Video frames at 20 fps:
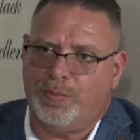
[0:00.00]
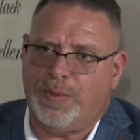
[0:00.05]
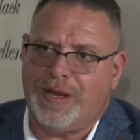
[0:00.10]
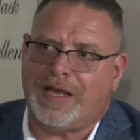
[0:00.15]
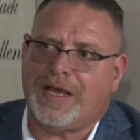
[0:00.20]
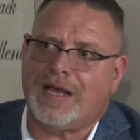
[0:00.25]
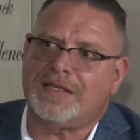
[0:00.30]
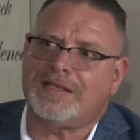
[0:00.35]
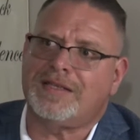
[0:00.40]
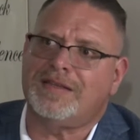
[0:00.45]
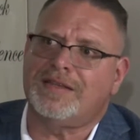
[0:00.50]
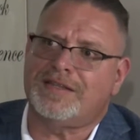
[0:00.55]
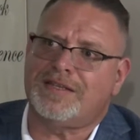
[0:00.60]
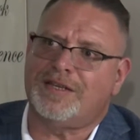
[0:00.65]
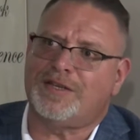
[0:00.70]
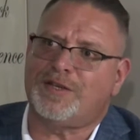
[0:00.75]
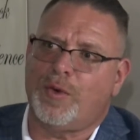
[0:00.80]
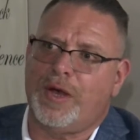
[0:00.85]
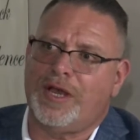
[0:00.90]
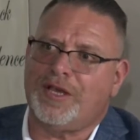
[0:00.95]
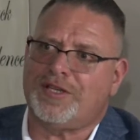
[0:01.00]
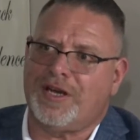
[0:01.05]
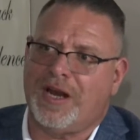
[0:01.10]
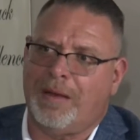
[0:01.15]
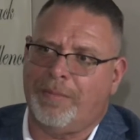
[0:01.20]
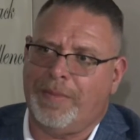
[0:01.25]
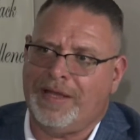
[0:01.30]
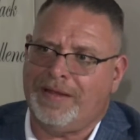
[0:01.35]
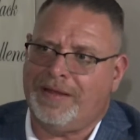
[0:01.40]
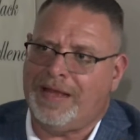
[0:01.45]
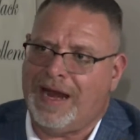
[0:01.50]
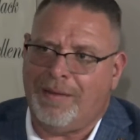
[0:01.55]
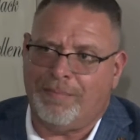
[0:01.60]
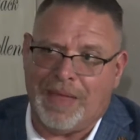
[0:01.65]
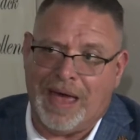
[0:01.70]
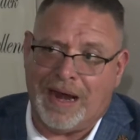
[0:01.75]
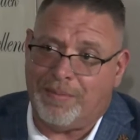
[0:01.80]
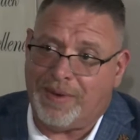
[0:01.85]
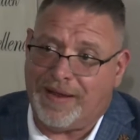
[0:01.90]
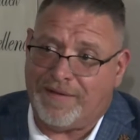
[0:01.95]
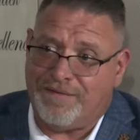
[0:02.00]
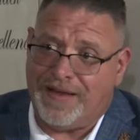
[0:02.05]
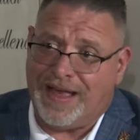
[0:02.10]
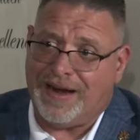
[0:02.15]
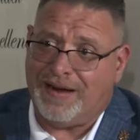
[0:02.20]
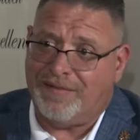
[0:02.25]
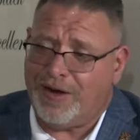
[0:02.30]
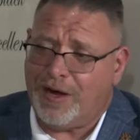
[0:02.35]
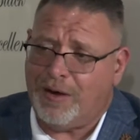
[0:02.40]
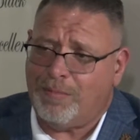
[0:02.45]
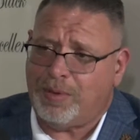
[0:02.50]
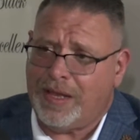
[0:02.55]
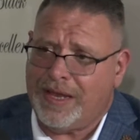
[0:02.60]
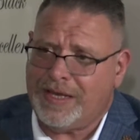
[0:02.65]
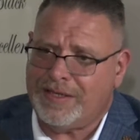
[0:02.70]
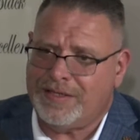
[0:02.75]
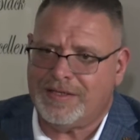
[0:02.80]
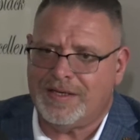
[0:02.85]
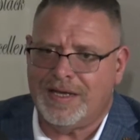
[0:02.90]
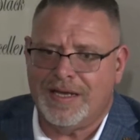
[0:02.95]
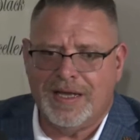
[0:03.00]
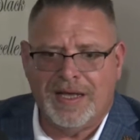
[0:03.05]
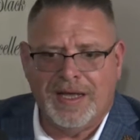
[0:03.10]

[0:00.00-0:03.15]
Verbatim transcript: because of the situation I'm in, that I'm not a big fan of airplanes.